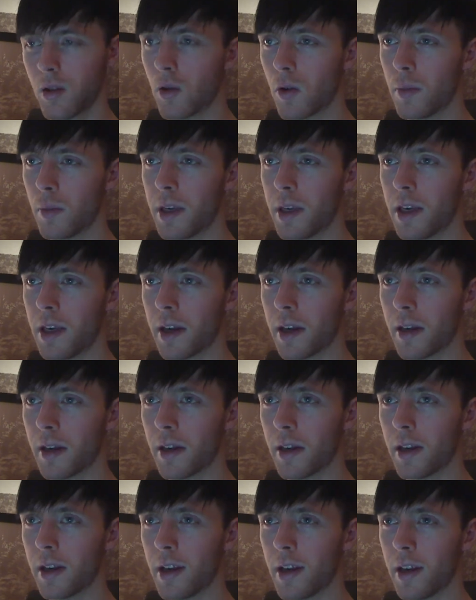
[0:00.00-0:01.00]
or being
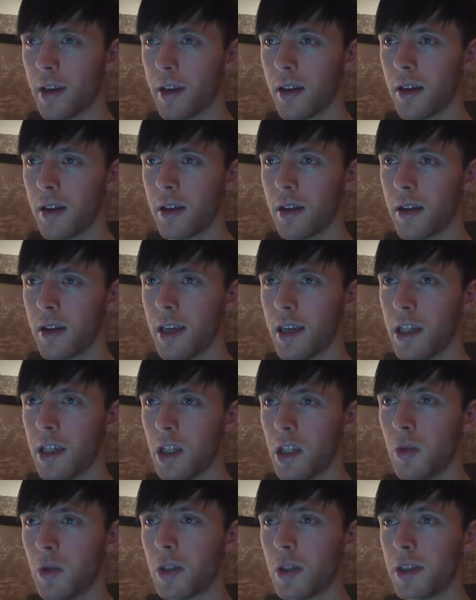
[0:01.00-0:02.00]
in
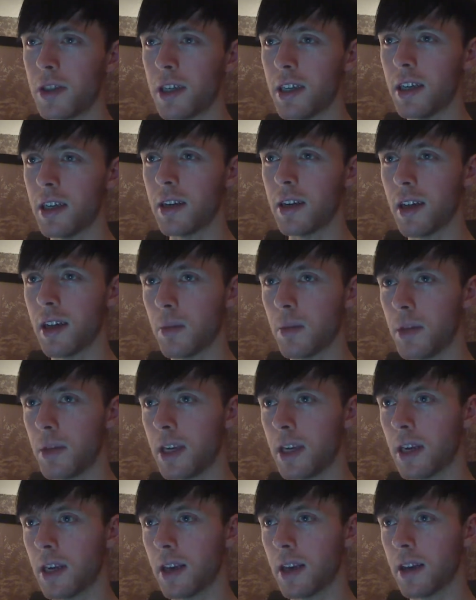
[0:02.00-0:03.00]
unity and
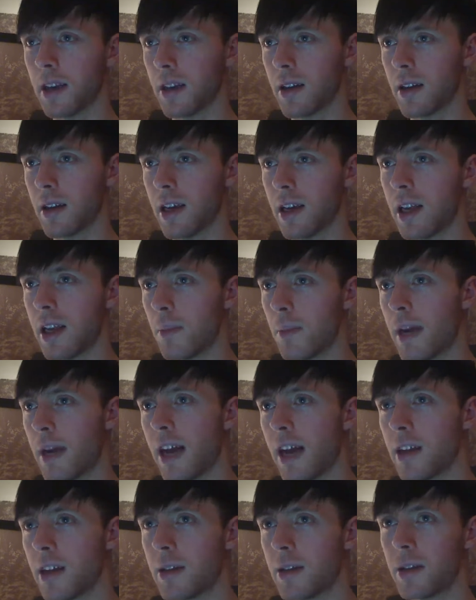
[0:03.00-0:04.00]
being in
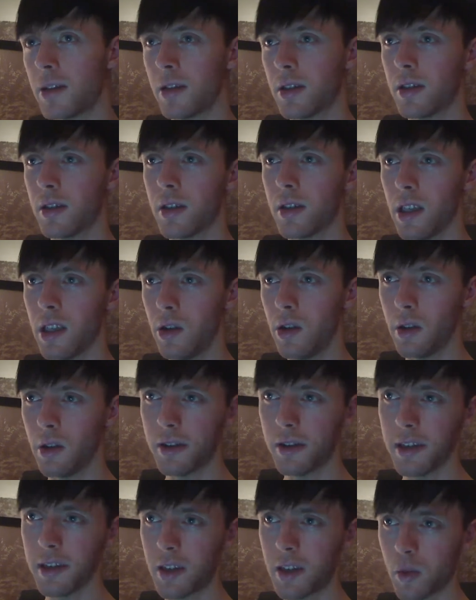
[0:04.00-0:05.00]
balance.
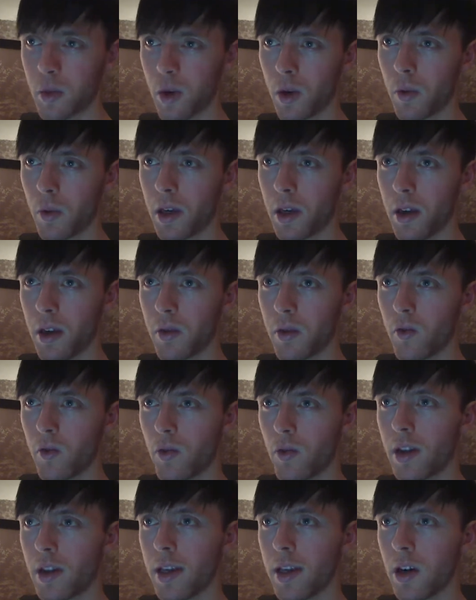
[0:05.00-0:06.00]
Unity is what we
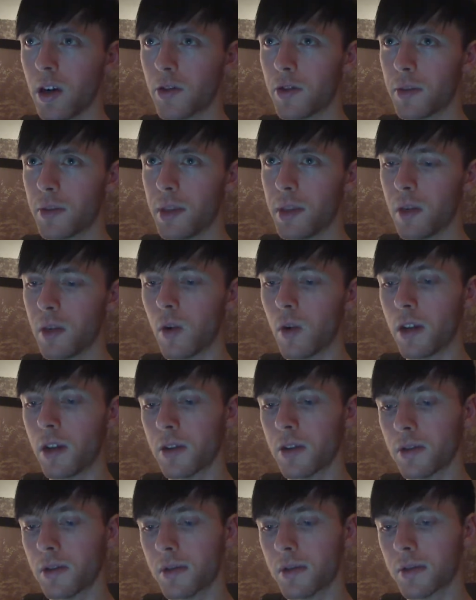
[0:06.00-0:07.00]
really ultimately
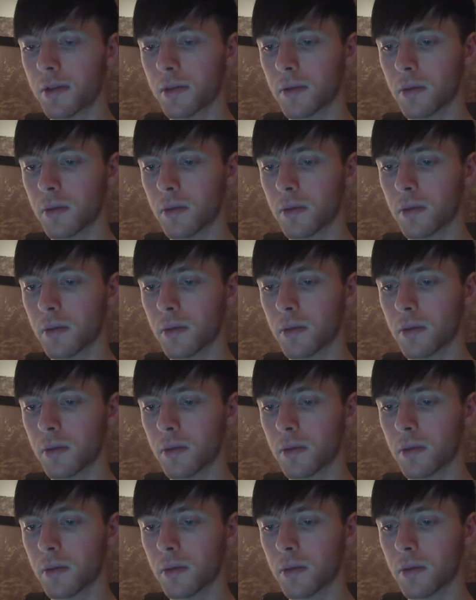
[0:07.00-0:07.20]
want.